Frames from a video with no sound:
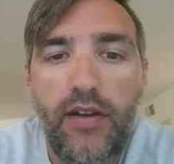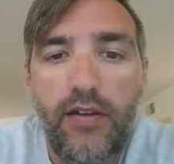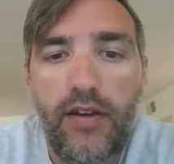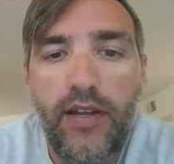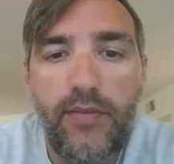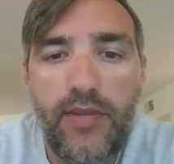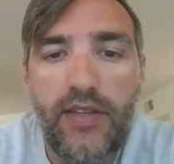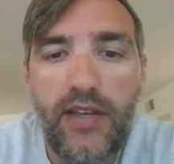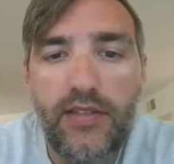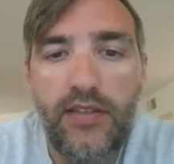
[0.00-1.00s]
All right, let me
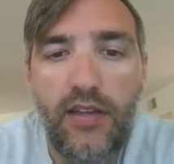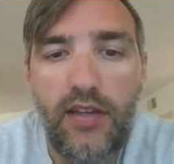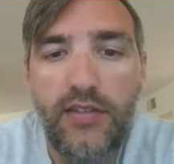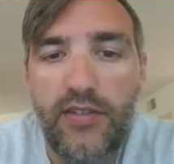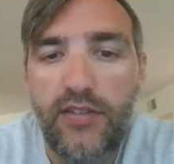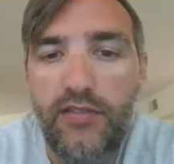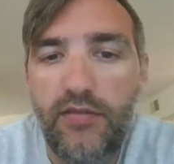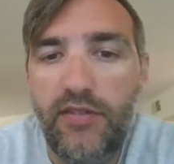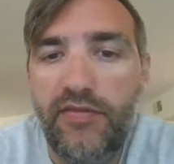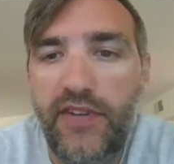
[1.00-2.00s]
ask, since
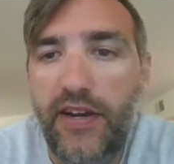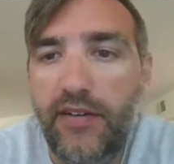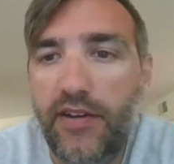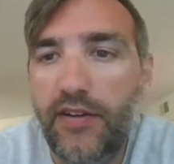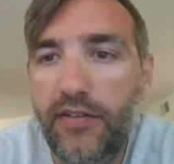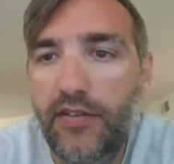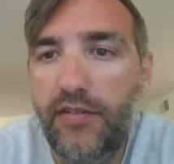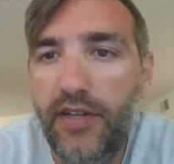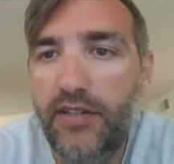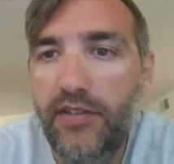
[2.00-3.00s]
you're on fire here,
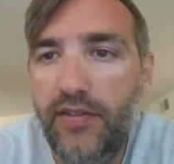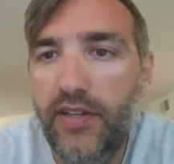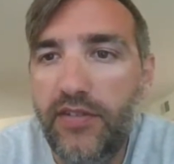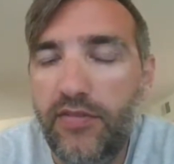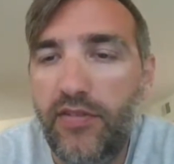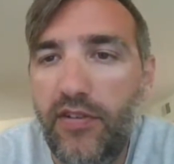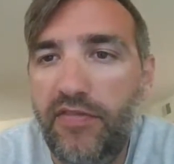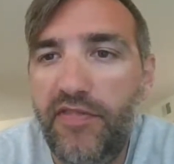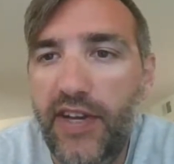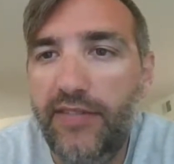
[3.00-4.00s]
you answered
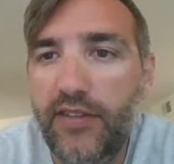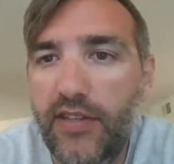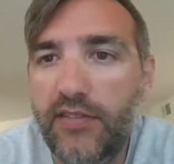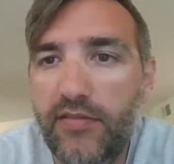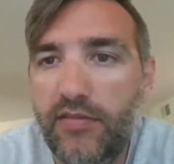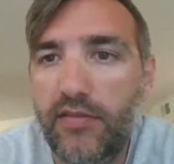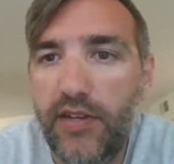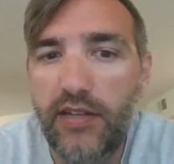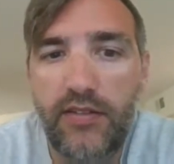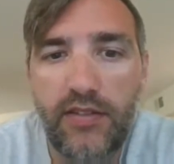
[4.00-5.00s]
all 5 of these
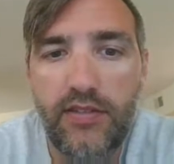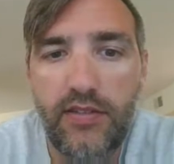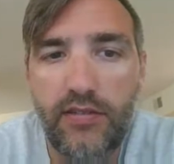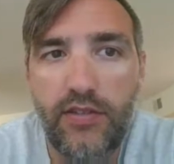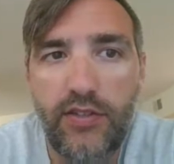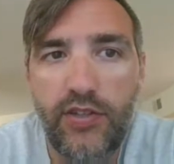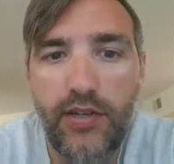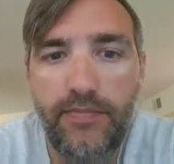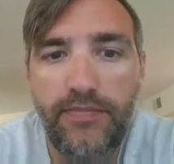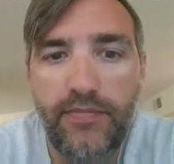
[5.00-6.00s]
correctly, so good
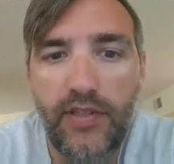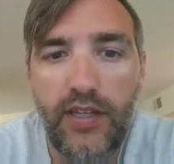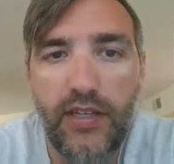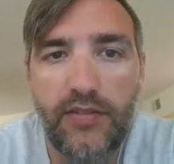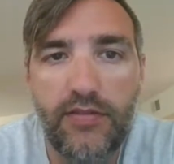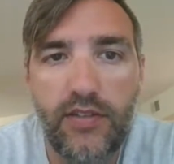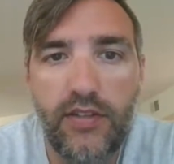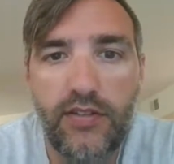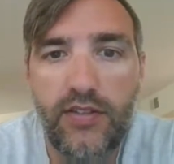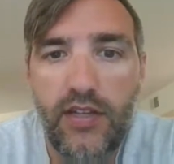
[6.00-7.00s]
job answering
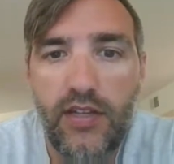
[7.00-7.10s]
those.